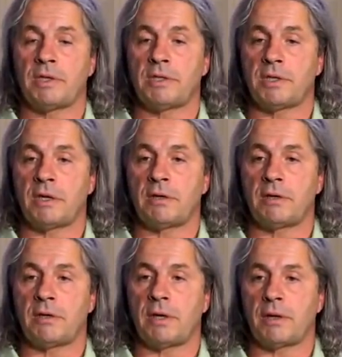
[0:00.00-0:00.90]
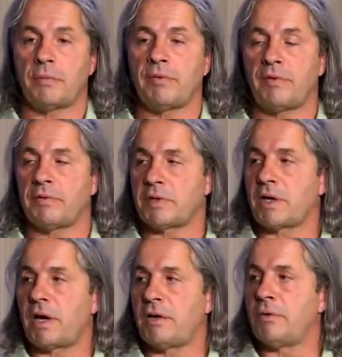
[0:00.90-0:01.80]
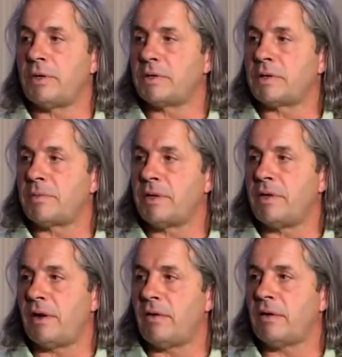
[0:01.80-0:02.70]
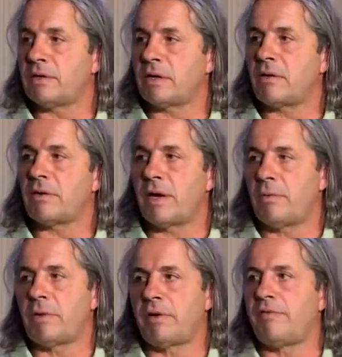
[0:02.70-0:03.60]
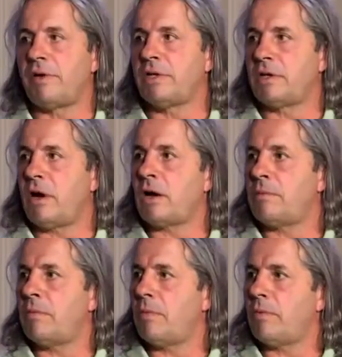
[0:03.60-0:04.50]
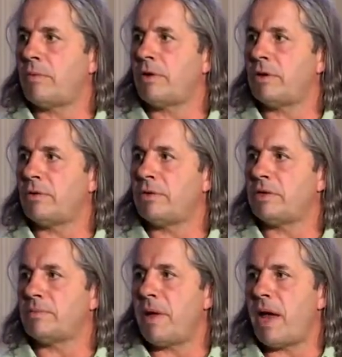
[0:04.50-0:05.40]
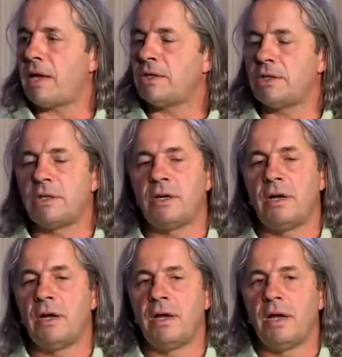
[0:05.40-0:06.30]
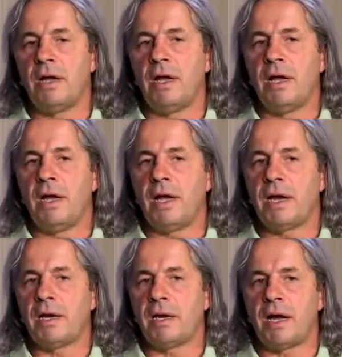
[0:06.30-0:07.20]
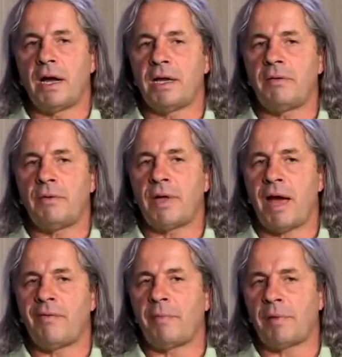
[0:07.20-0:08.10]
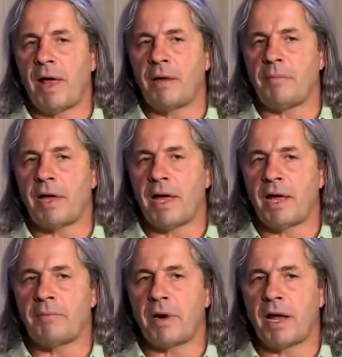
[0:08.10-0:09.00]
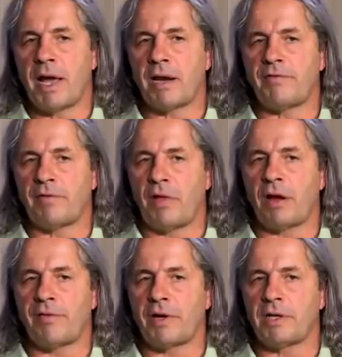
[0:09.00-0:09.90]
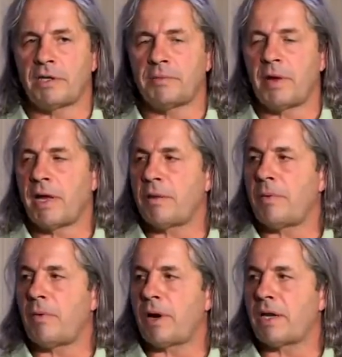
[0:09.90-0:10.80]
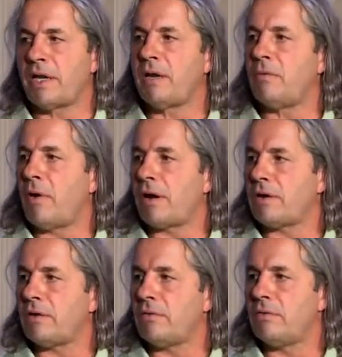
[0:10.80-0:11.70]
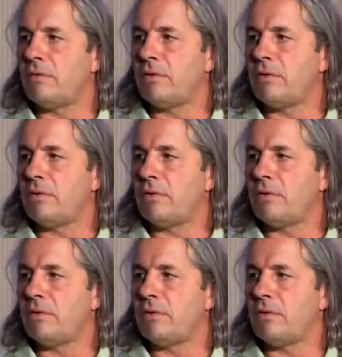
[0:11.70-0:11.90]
And he said, like, it was like I knew he was going to be there, and it's like, okay, we're going to finally talk about what we're going to do in this match. And I didn't really have a plan in my head, but I had a lot of ideas in my head about what I didn't want to do.